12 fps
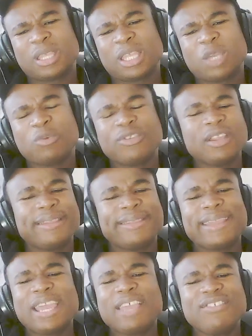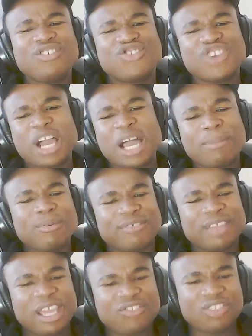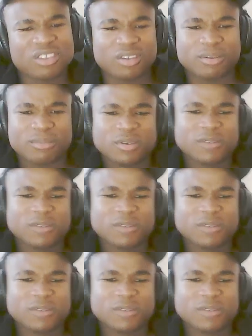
was a lazy job of catching them.